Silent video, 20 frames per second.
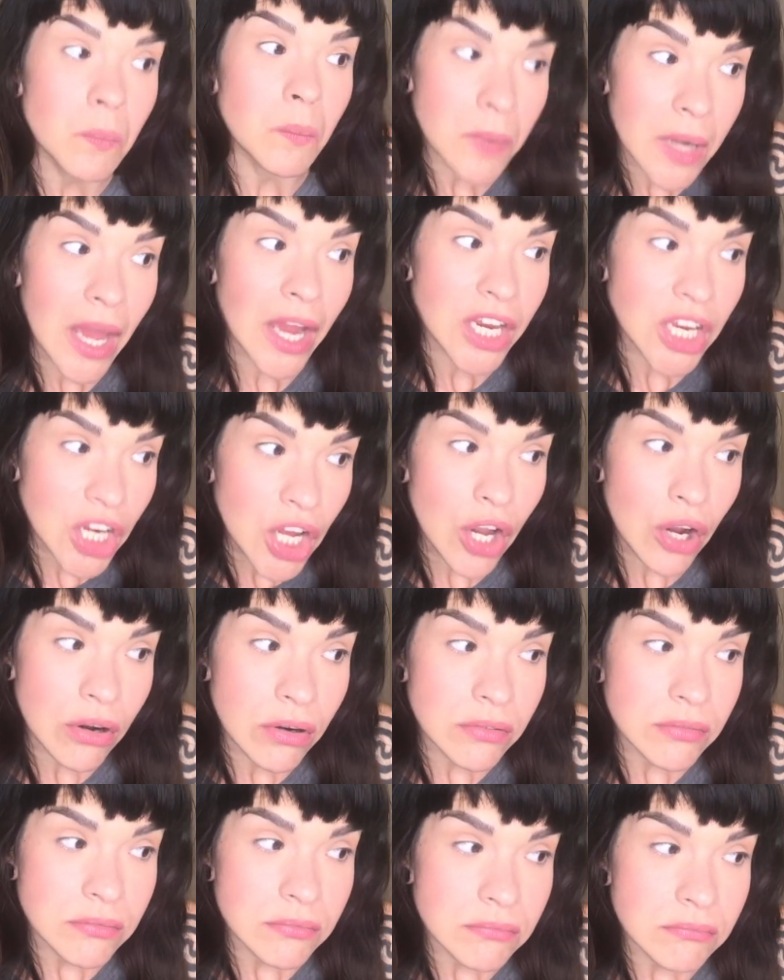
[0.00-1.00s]
Now you know.
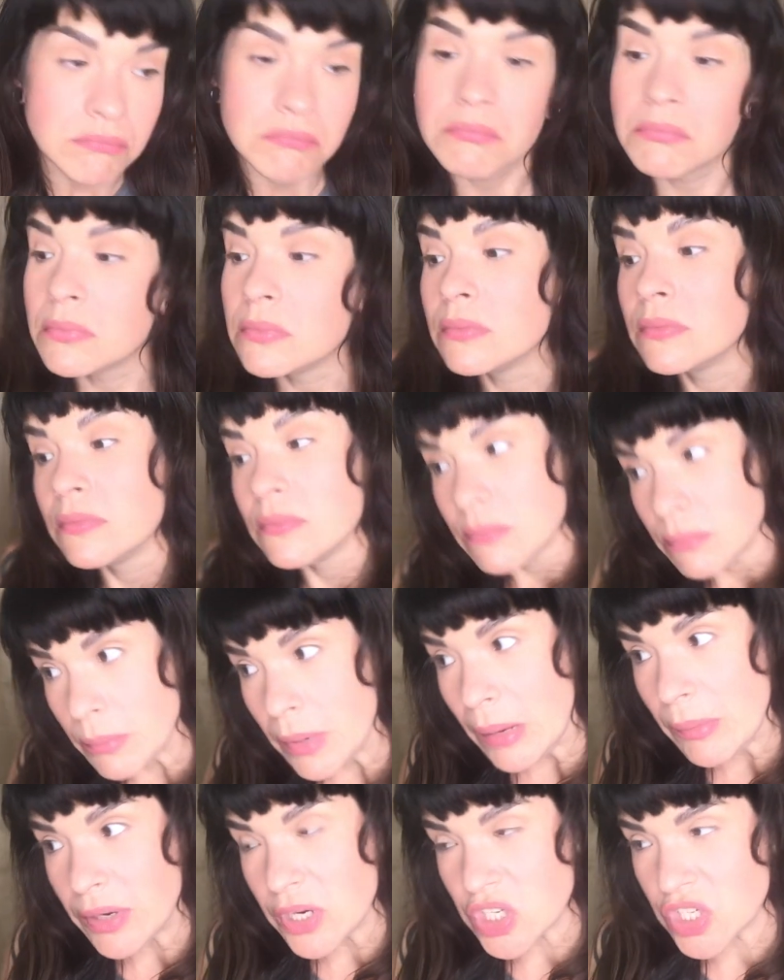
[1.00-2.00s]

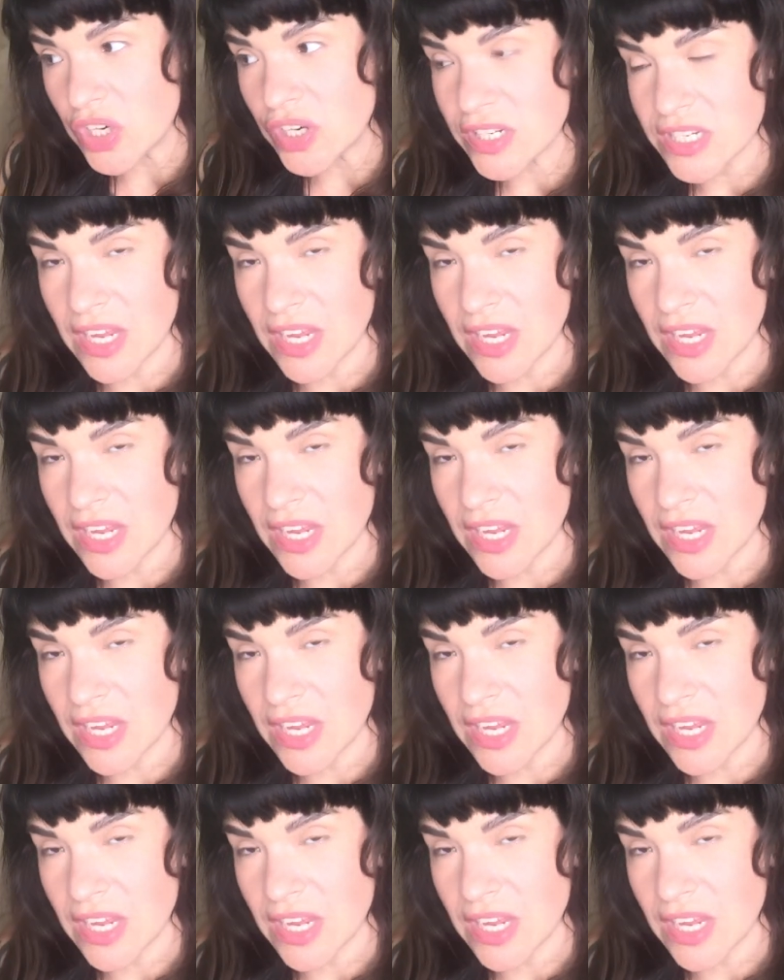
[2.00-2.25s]
Maybe you should have